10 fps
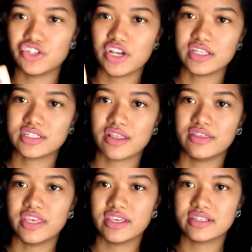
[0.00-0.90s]

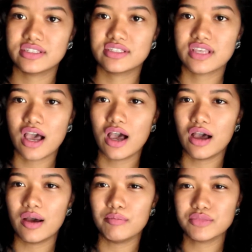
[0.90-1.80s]
just this
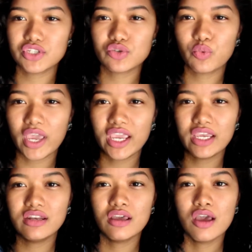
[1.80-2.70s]
um,
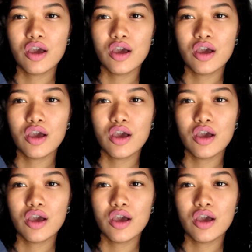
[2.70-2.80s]
suede